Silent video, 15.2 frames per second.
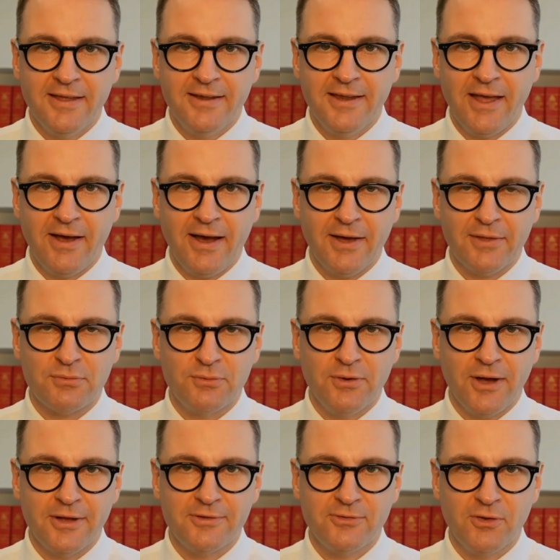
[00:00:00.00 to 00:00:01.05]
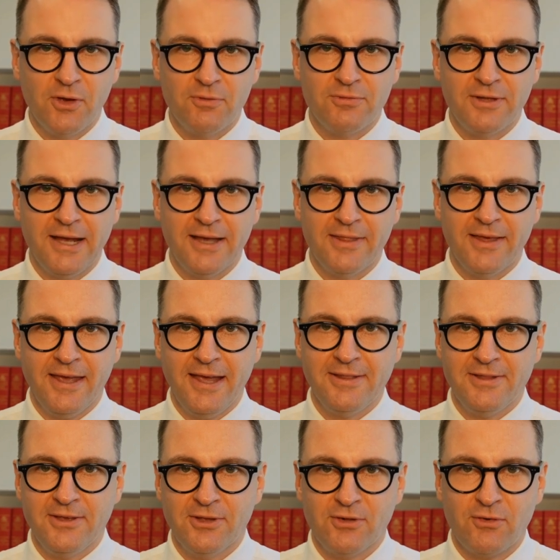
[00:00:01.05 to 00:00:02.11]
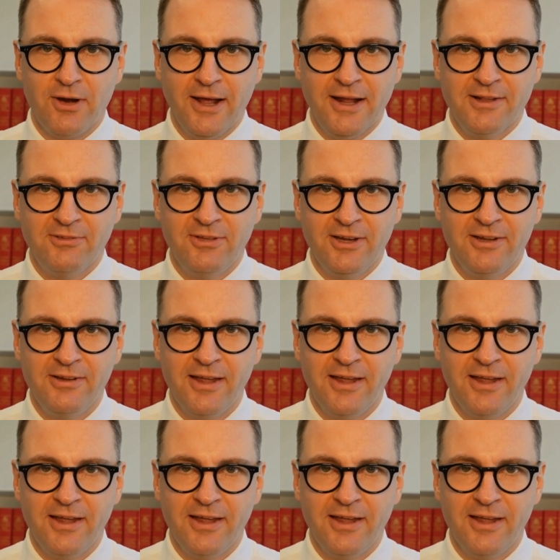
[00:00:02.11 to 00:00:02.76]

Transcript: Now, Arthur and I served together in the Australian Senate,